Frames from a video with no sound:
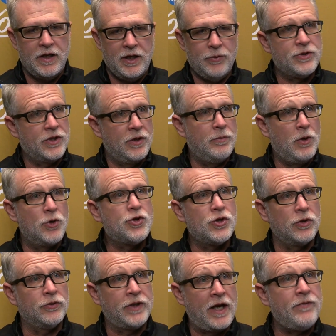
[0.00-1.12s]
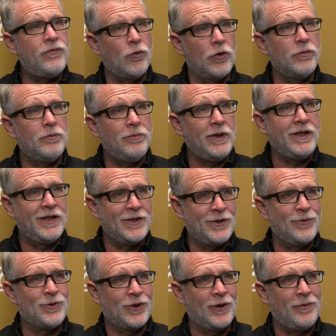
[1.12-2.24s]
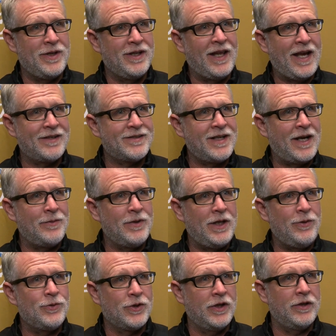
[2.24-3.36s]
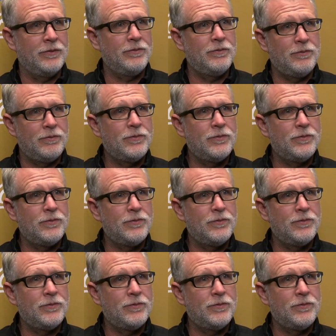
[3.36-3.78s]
an emotional day for him, because it was going to be the last time that he was going to